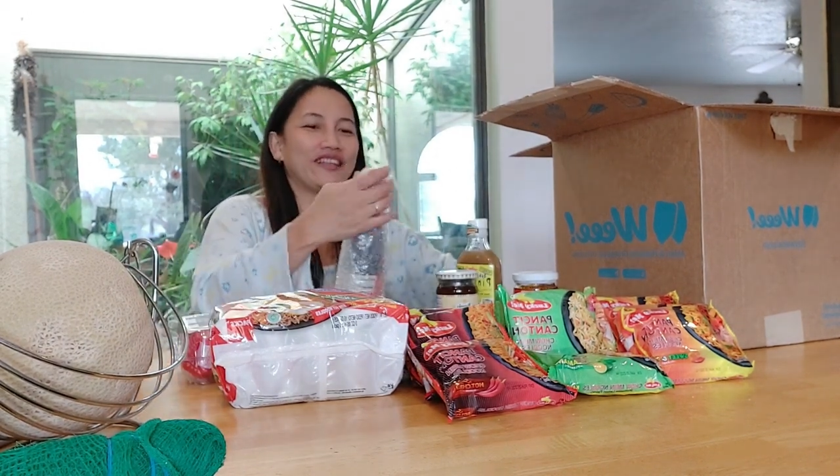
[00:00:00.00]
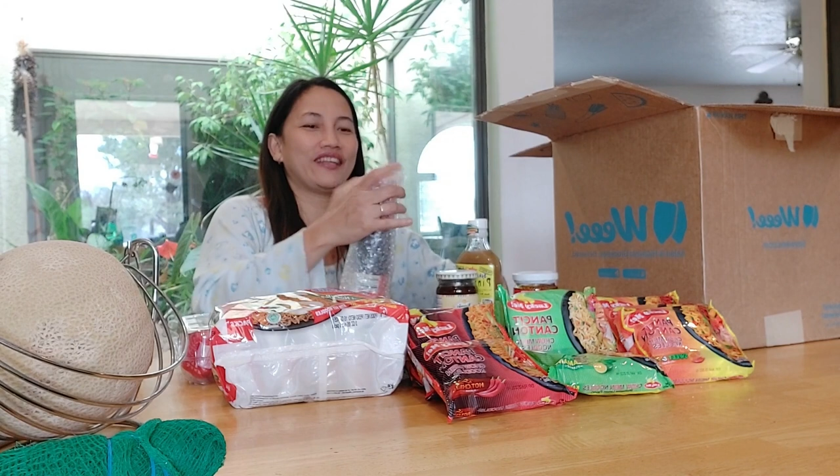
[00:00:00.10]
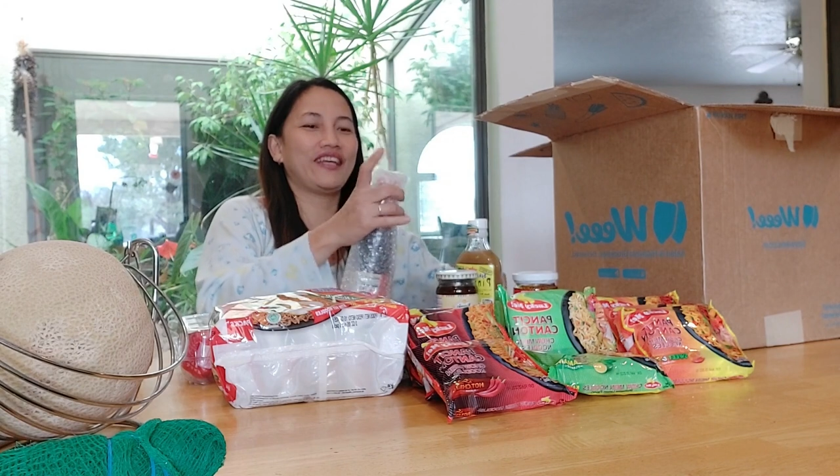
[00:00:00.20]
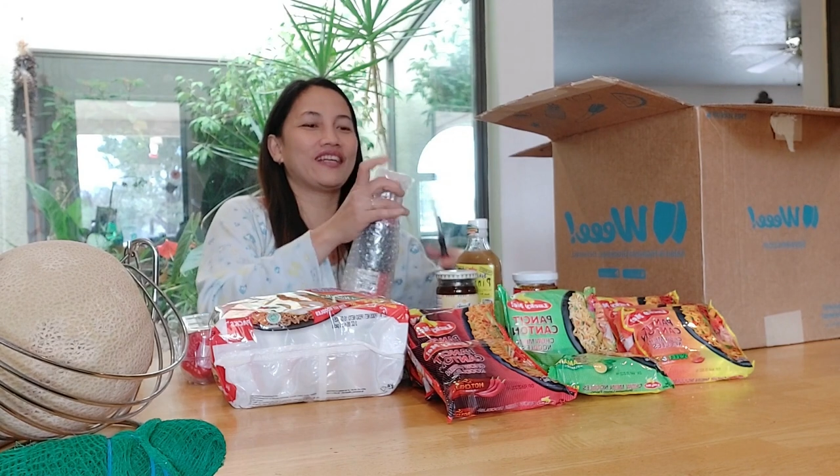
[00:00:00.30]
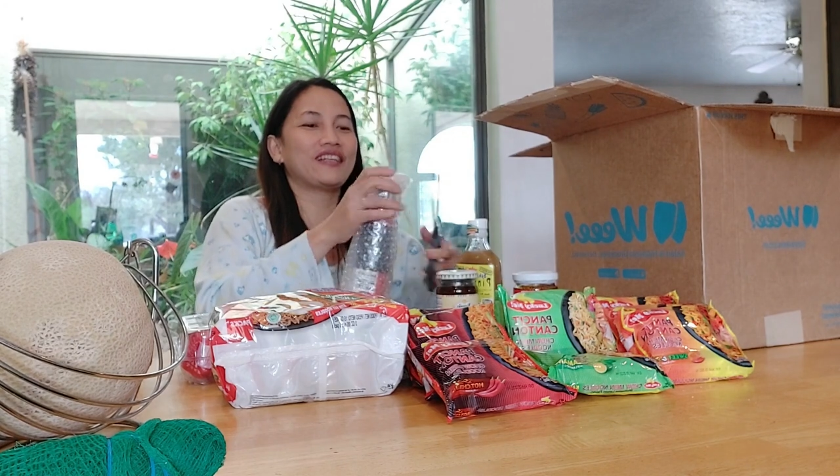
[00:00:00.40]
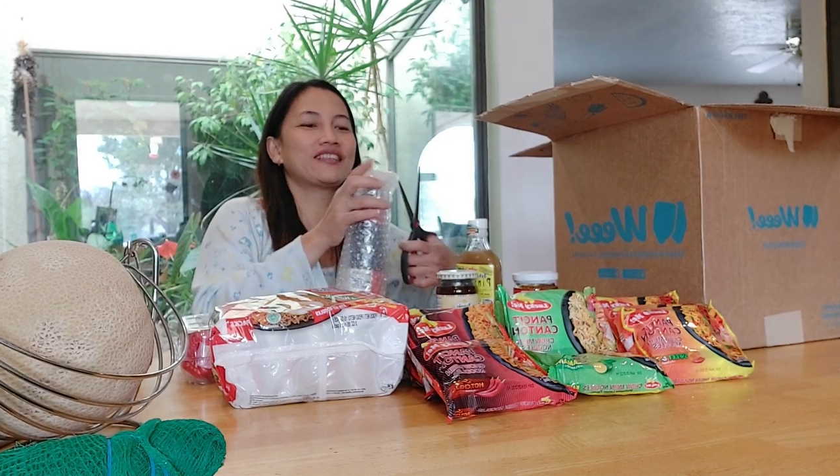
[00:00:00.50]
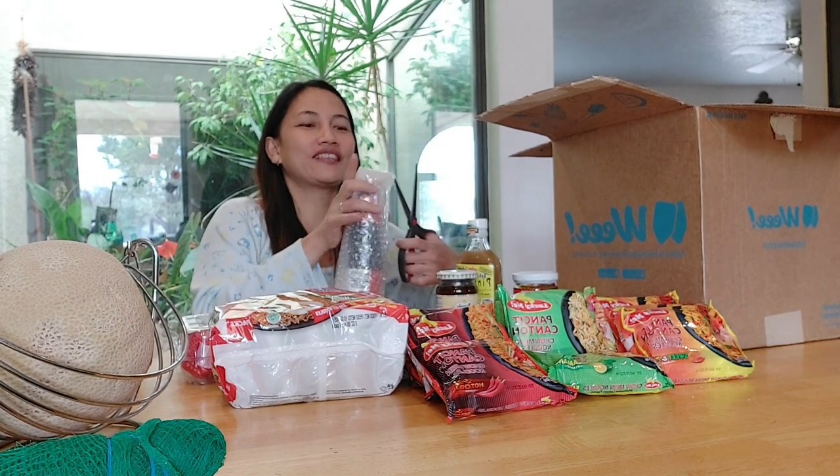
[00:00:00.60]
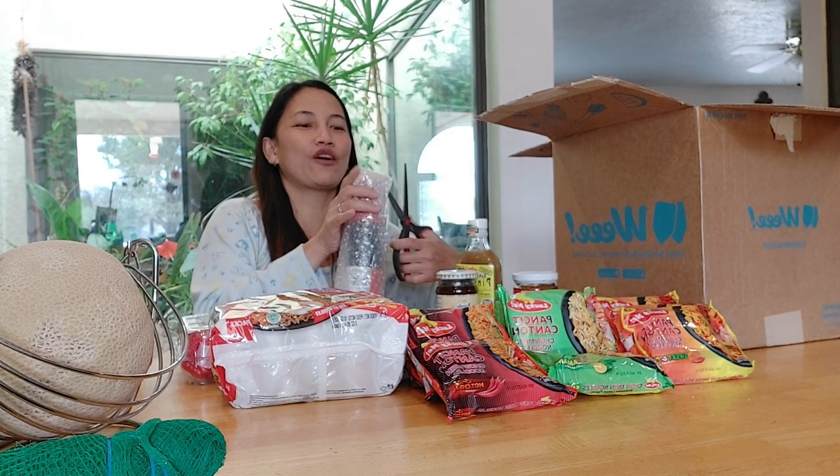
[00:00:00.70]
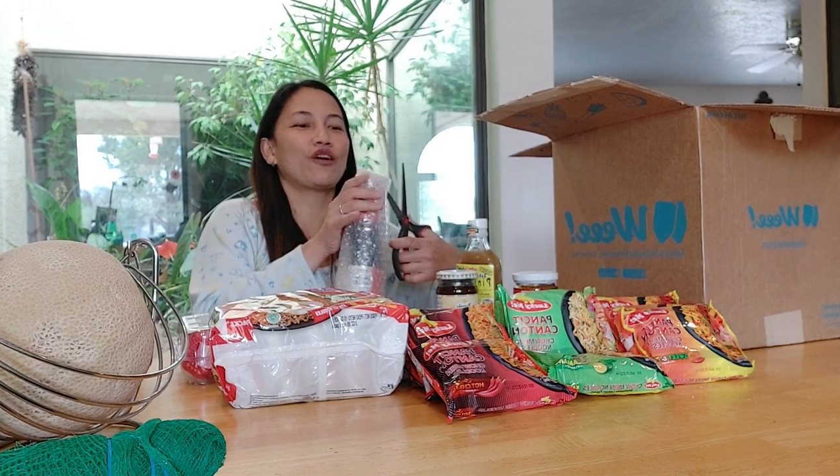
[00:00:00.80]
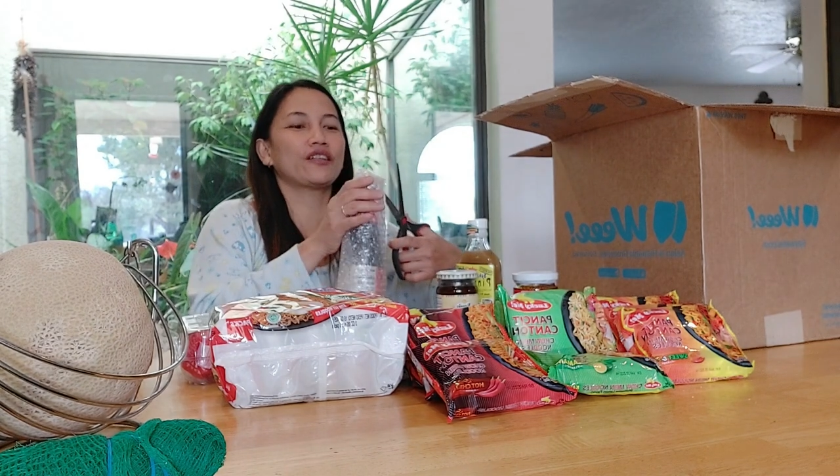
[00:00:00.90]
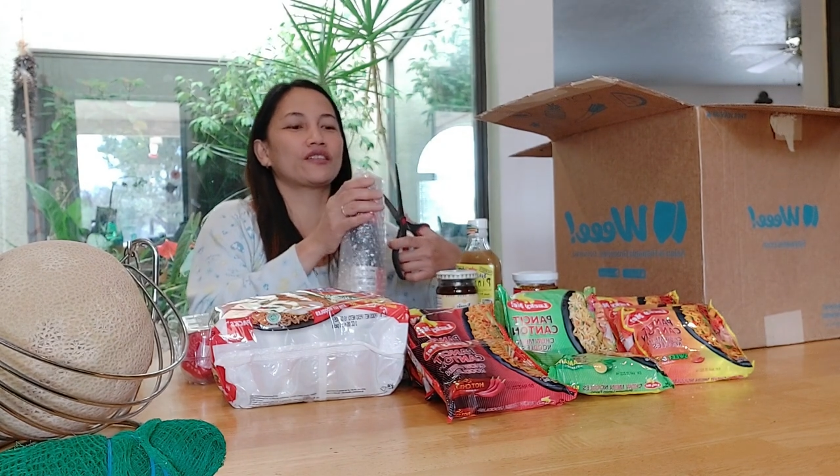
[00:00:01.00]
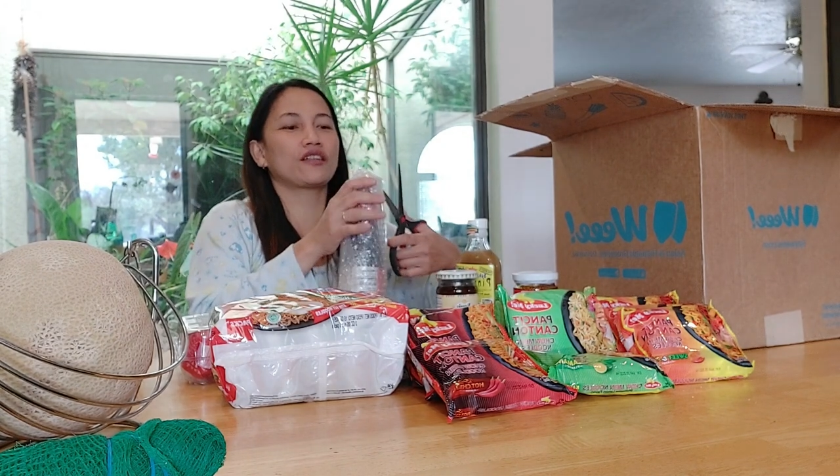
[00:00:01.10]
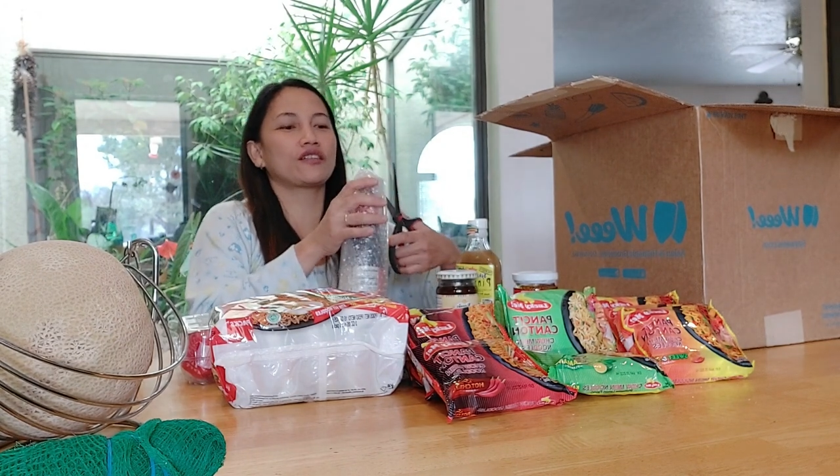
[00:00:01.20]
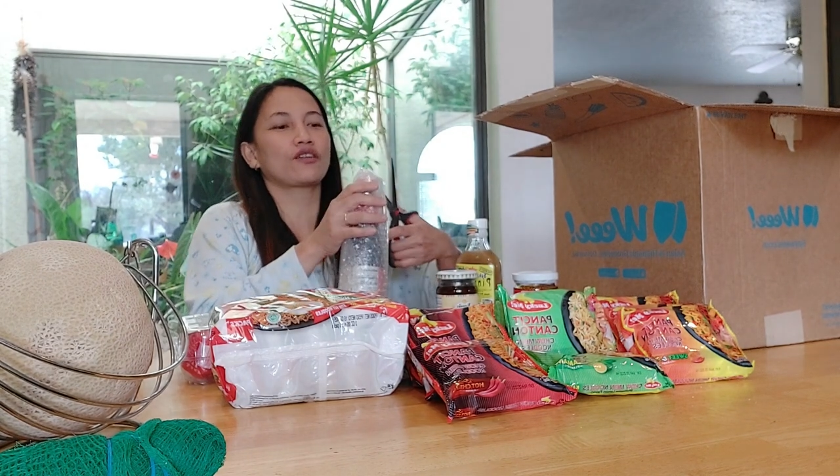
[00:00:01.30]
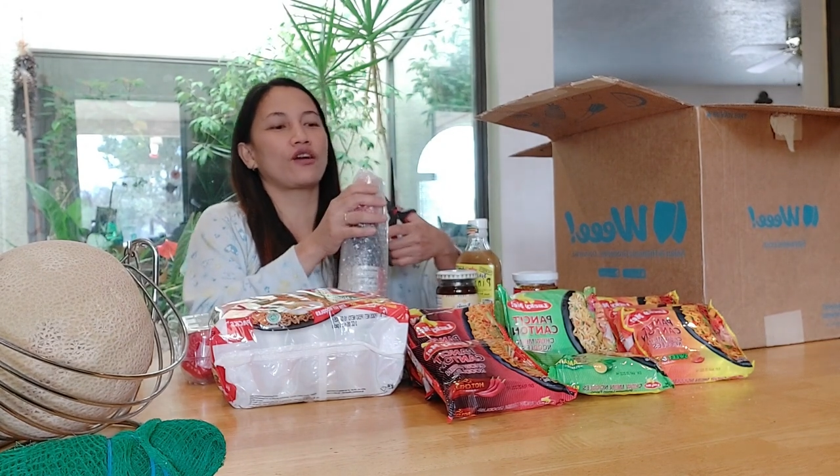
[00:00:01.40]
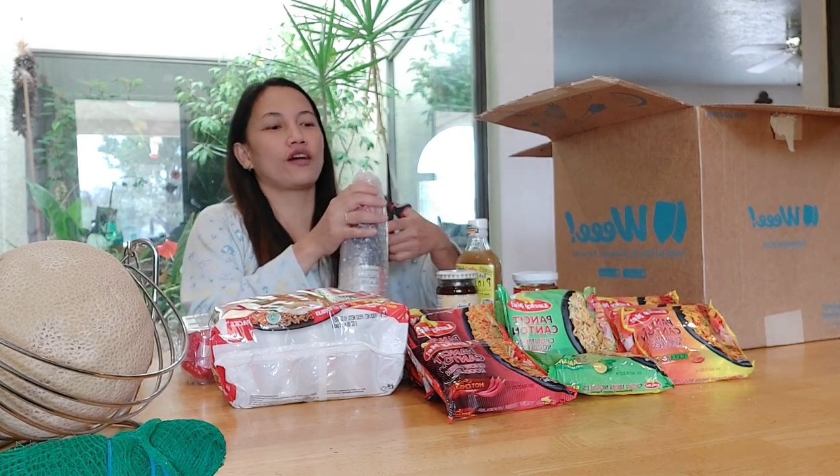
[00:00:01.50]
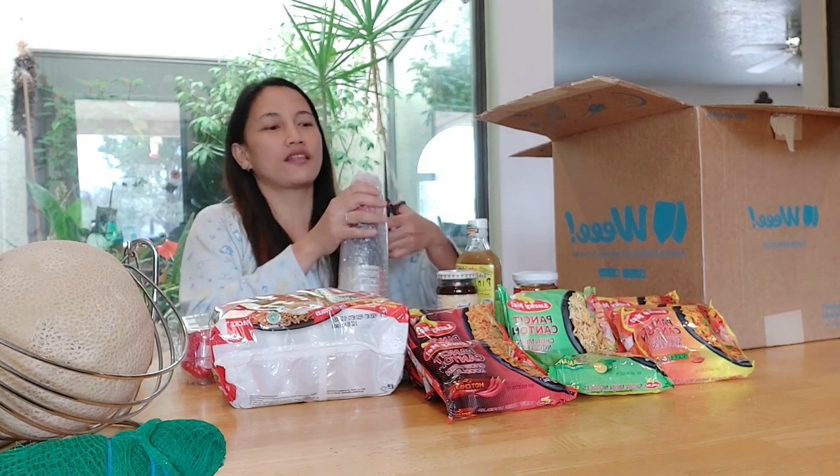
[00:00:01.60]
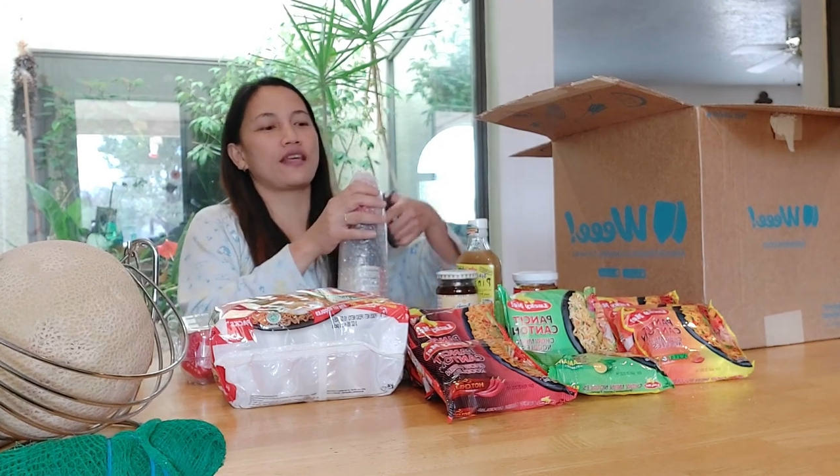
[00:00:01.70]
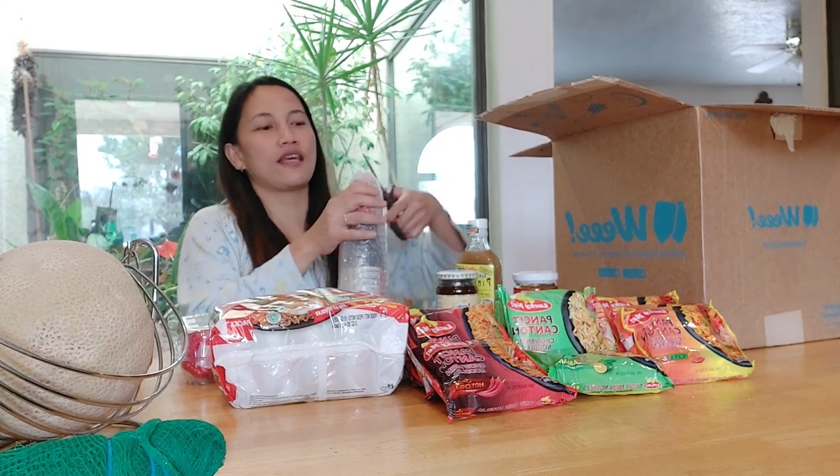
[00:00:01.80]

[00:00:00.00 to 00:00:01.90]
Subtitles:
This oyster sauce